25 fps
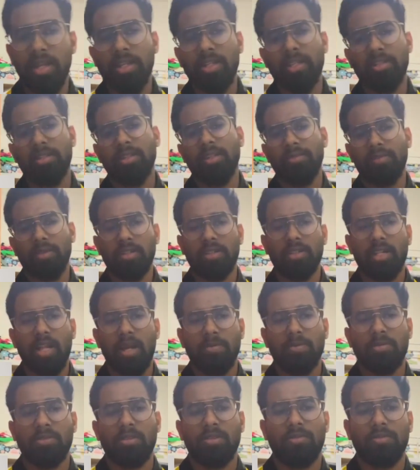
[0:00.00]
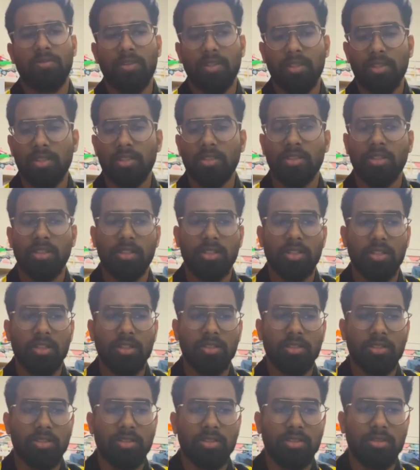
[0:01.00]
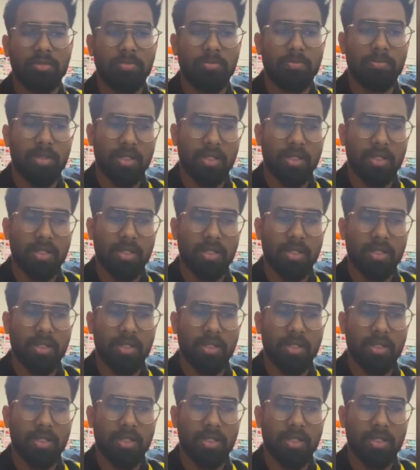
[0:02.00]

different types of filter circuits,